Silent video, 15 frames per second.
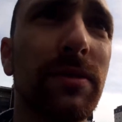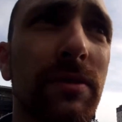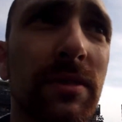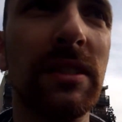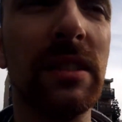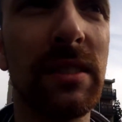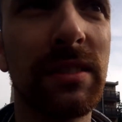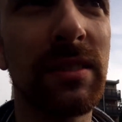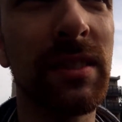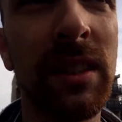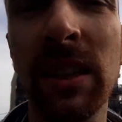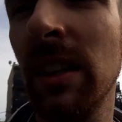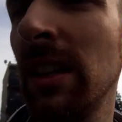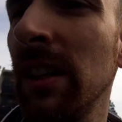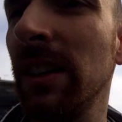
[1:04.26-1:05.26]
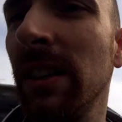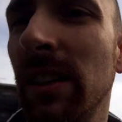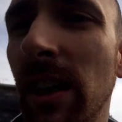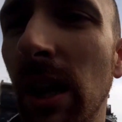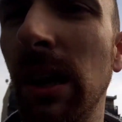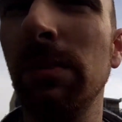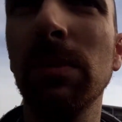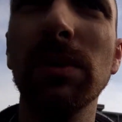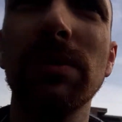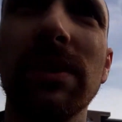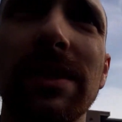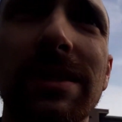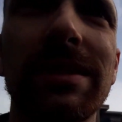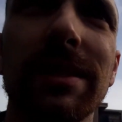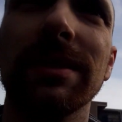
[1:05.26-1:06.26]
these
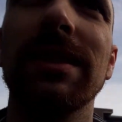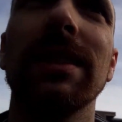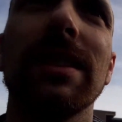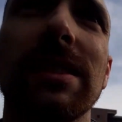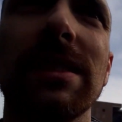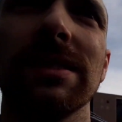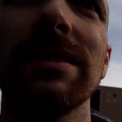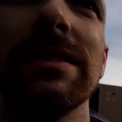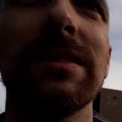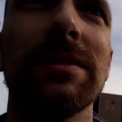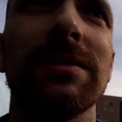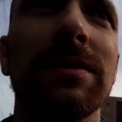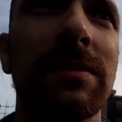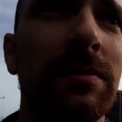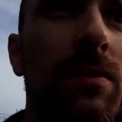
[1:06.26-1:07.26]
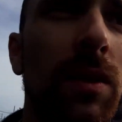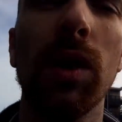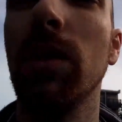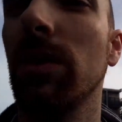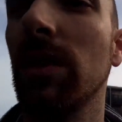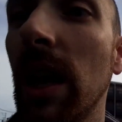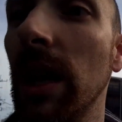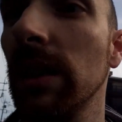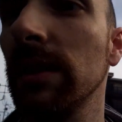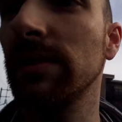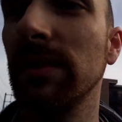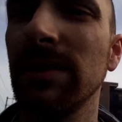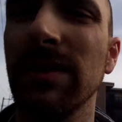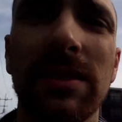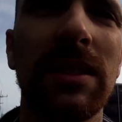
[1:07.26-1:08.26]
movies and all our
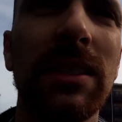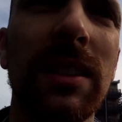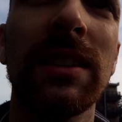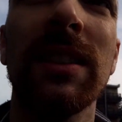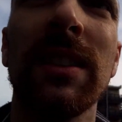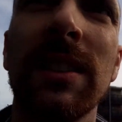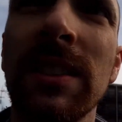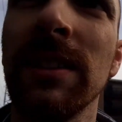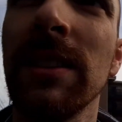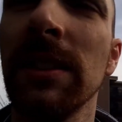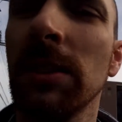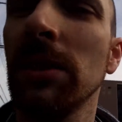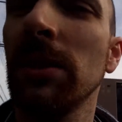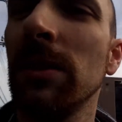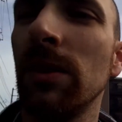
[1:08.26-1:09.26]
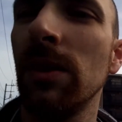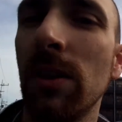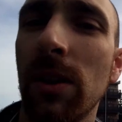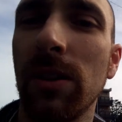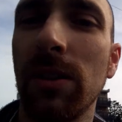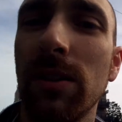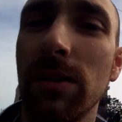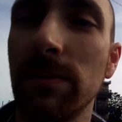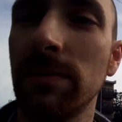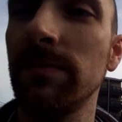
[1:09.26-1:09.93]
things can